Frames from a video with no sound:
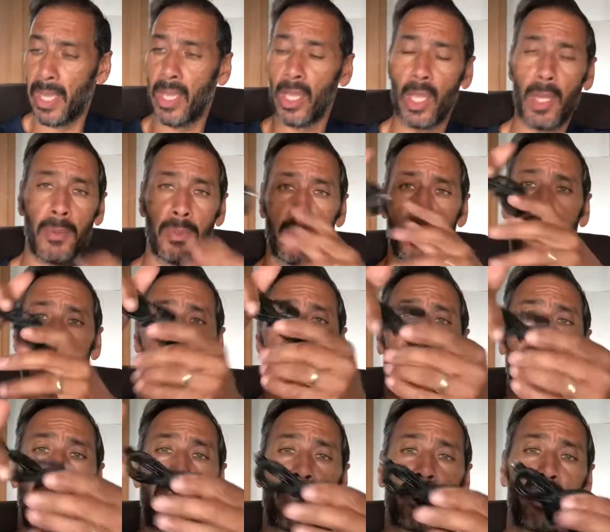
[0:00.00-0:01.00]
comes with this
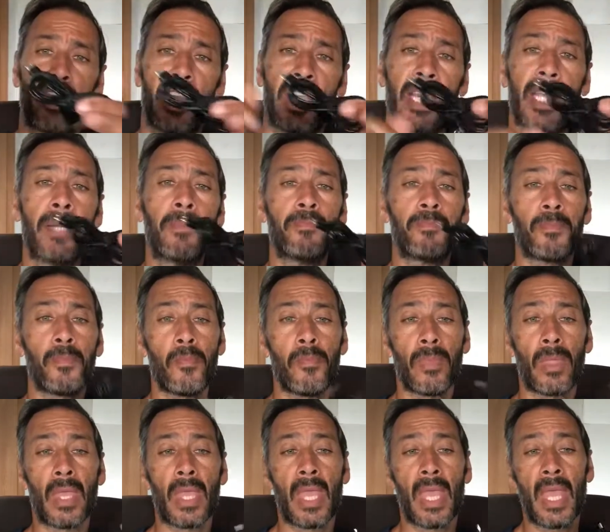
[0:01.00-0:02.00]
connection here.
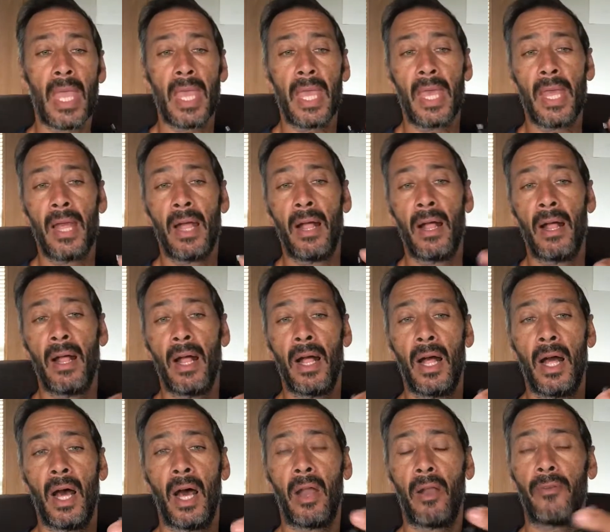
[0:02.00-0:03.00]

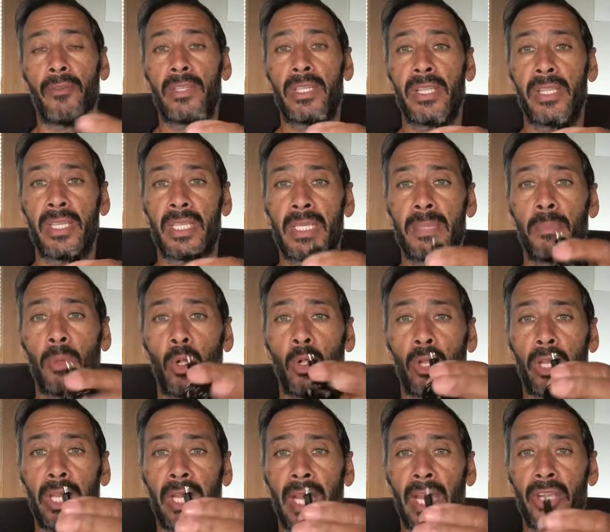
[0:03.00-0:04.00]
And obviously the small
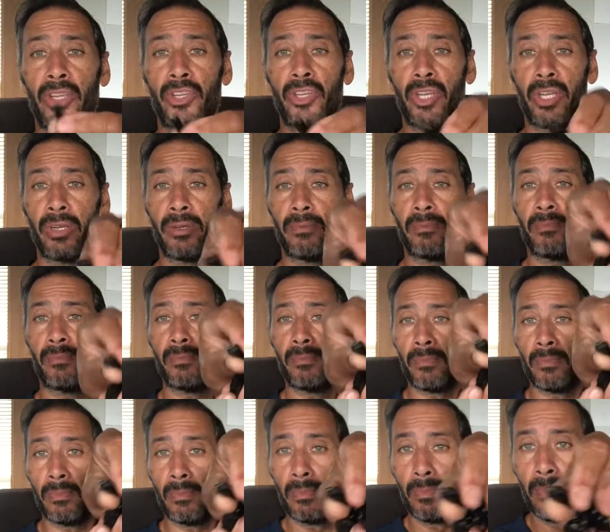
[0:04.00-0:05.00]
connection
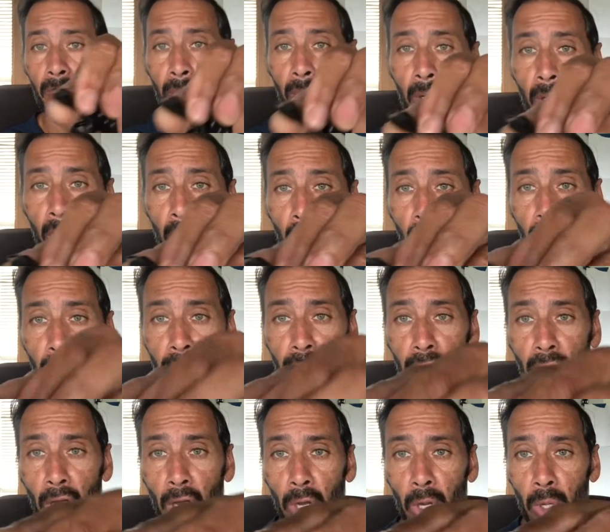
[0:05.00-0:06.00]

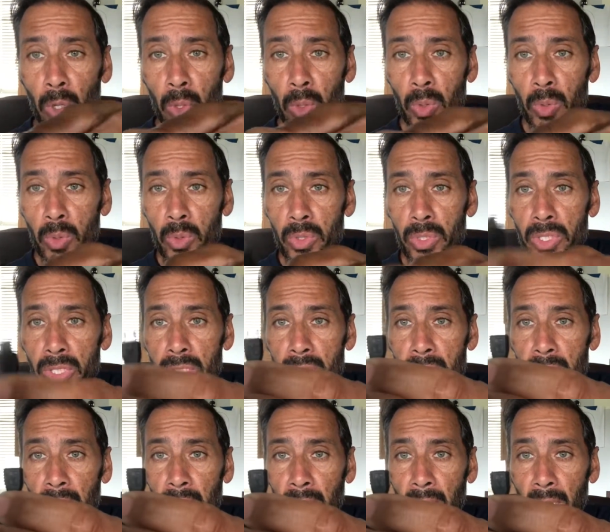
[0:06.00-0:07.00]
goes,
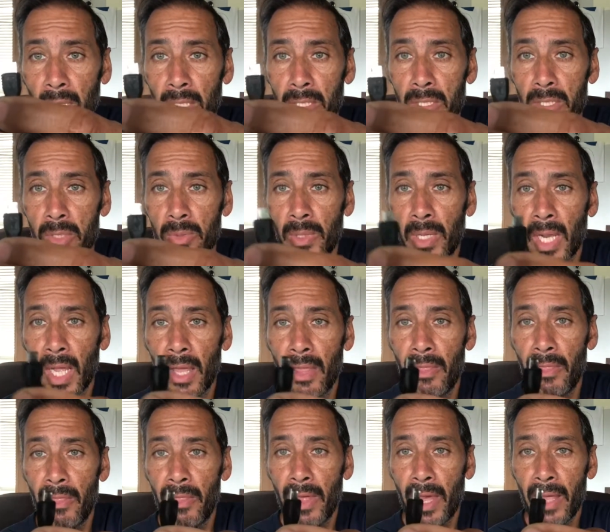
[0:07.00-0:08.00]
let's do it like
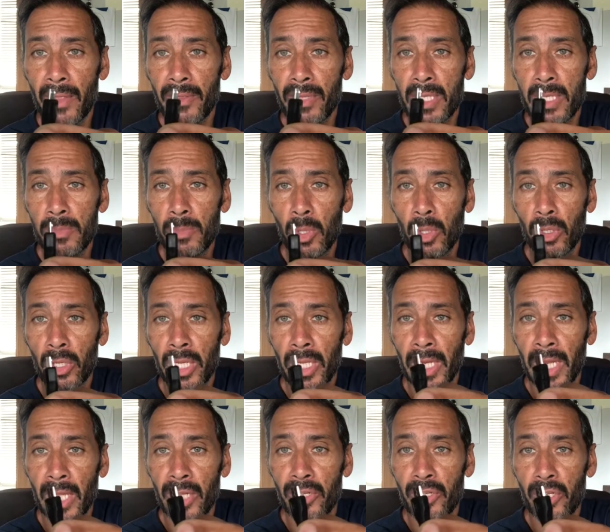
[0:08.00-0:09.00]
that. The small
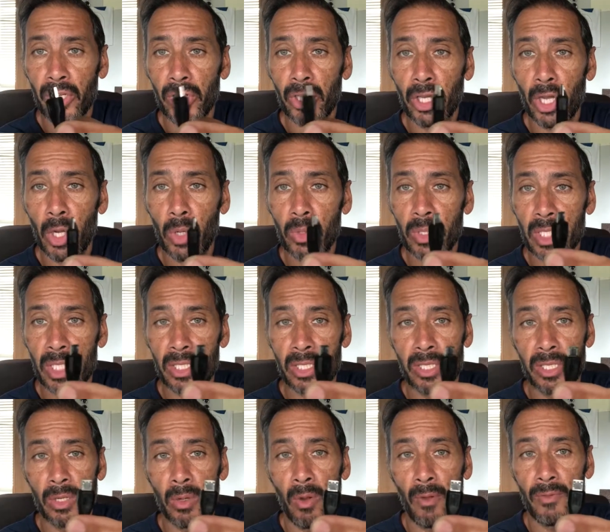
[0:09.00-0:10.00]
connection goes
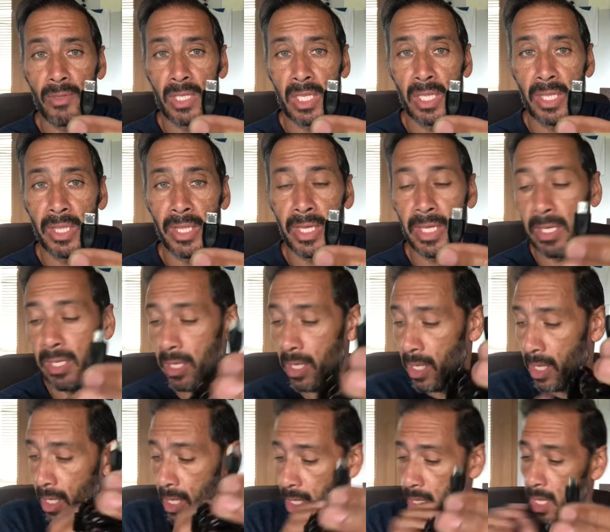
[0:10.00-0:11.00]
into obviously the
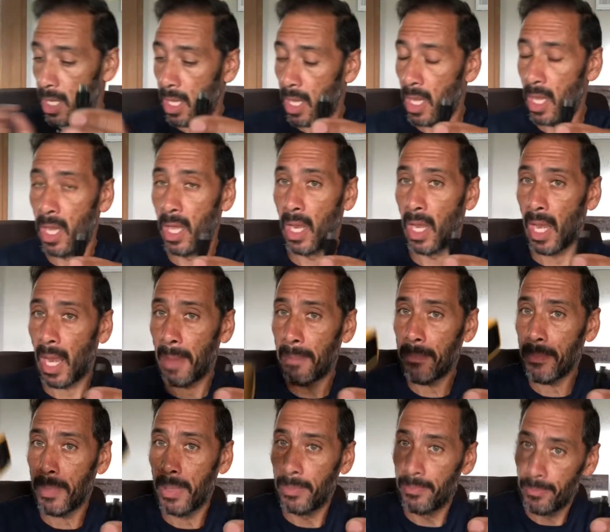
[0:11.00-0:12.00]

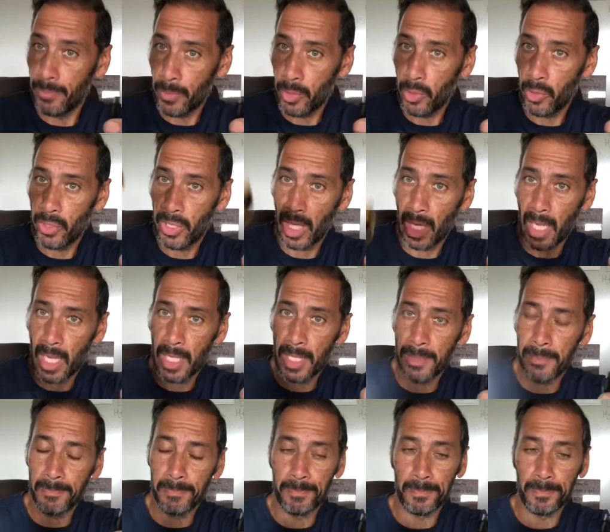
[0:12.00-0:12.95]
lamp or the light,